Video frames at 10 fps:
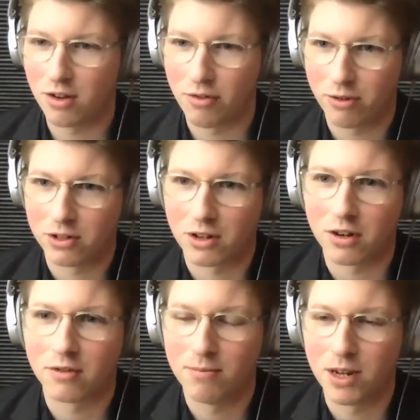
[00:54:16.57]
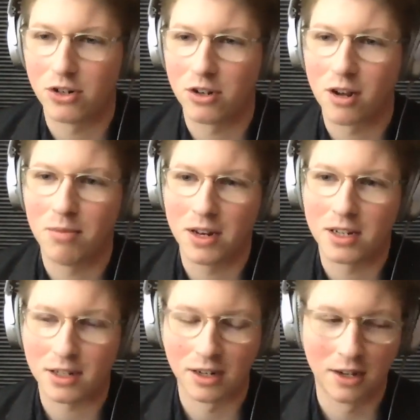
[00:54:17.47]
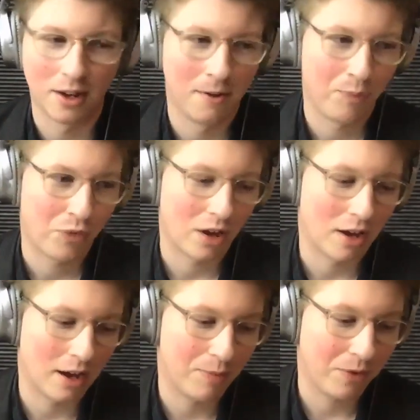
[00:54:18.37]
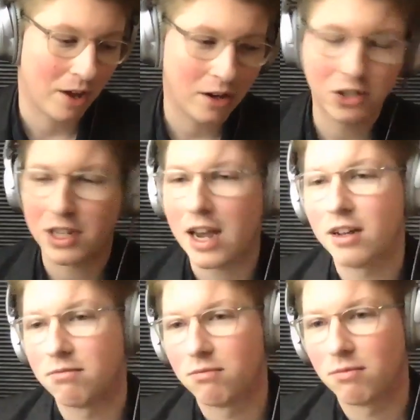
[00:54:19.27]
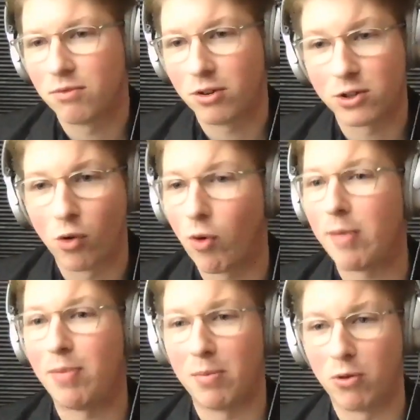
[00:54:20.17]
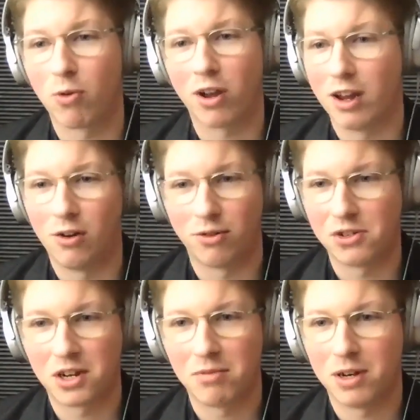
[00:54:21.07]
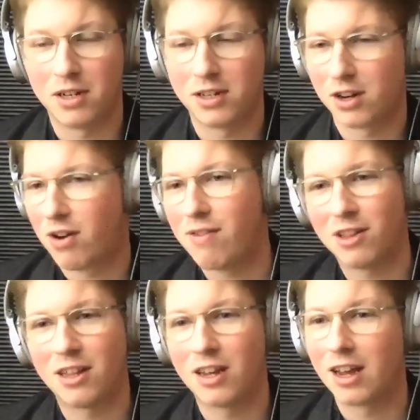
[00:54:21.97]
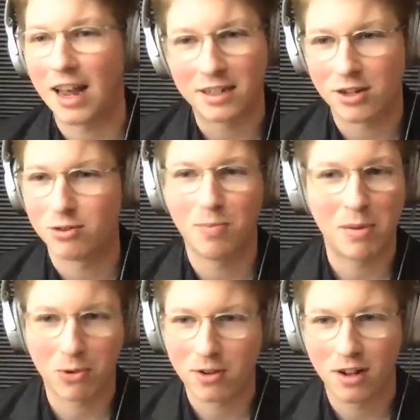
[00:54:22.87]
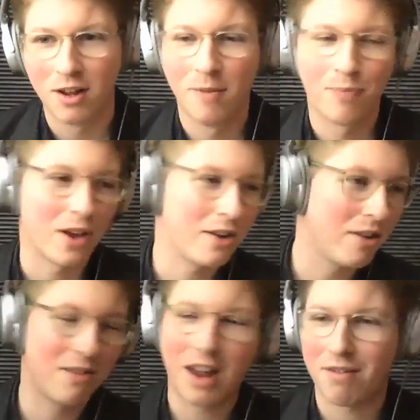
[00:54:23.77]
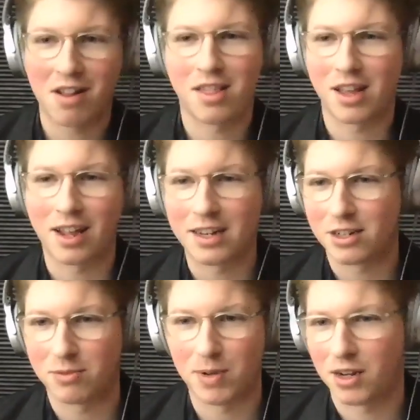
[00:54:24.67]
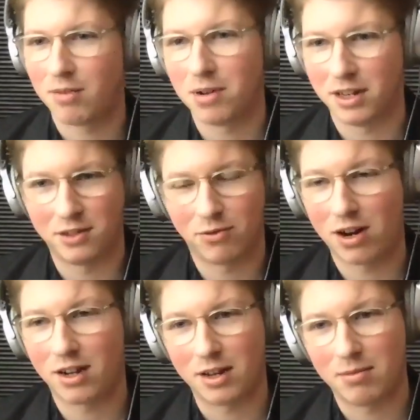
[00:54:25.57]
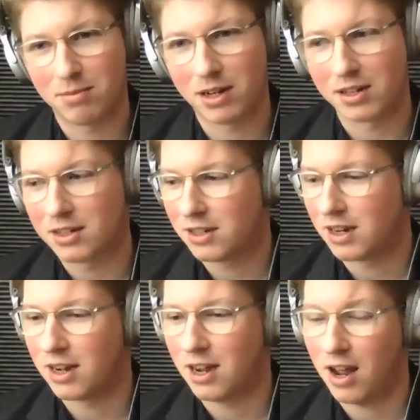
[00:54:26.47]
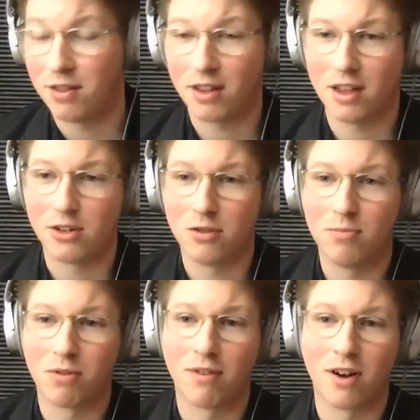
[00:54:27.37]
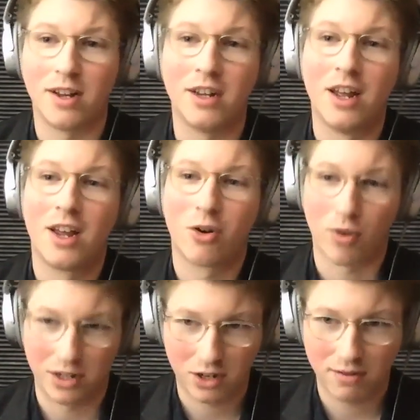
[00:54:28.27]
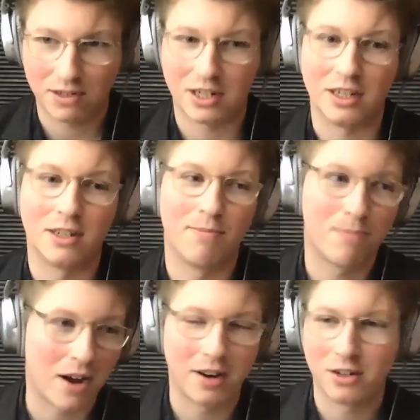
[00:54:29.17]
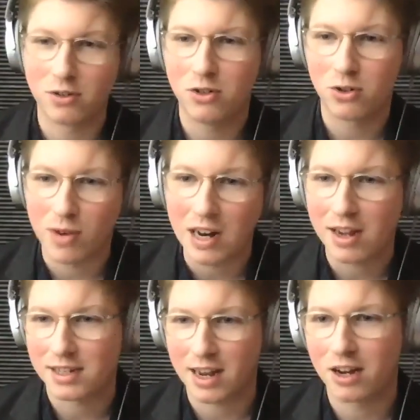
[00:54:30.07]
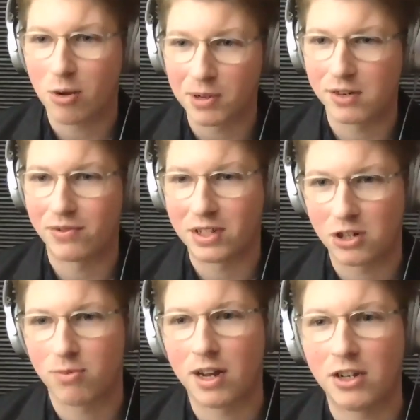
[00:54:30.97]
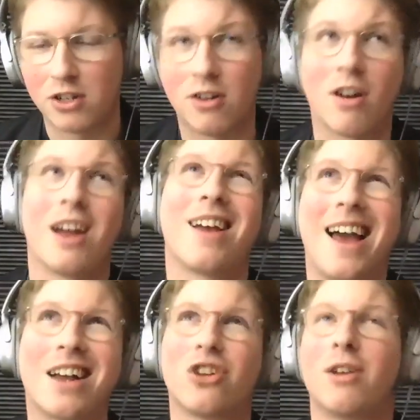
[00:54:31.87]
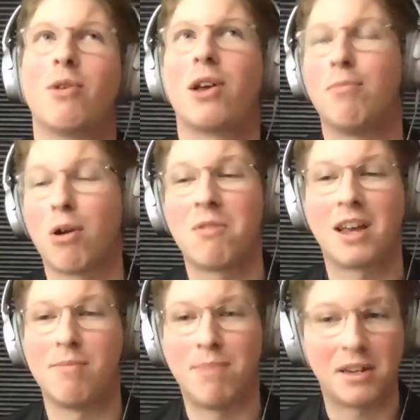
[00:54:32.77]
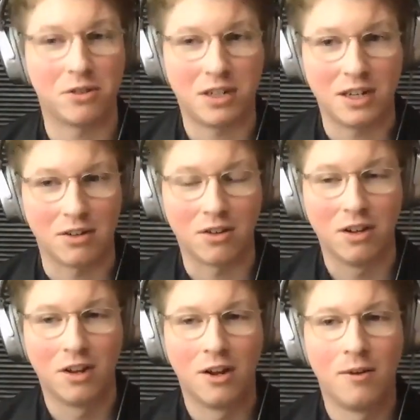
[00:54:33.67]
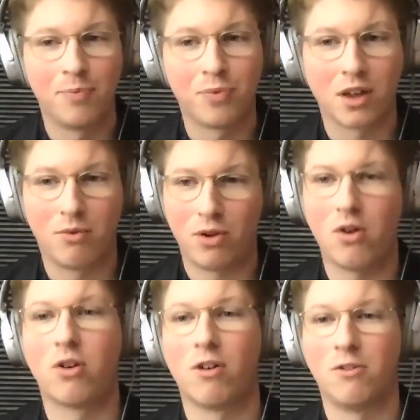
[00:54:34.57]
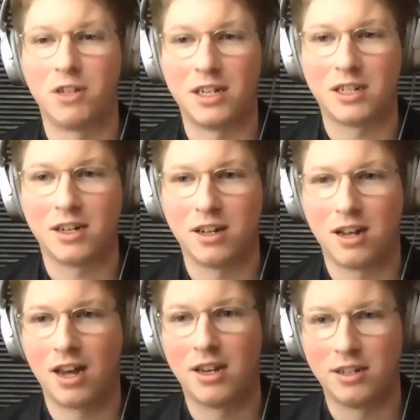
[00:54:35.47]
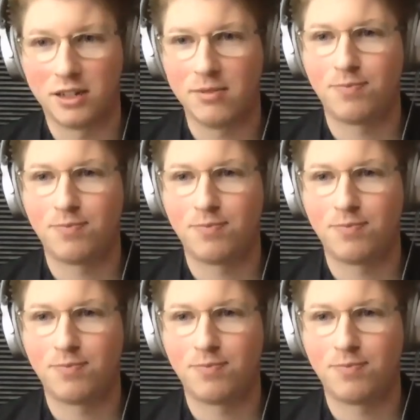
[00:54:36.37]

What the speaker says: those other mentioned companies. I should say there's great people working at all those companies. I don't have anything against those people. I don't even have anything against those big companies, frankly, because I think they do provide great services. But as soon as you realize the economics of the situation, you're like, actually, we can probably get a better deal if we own our own data and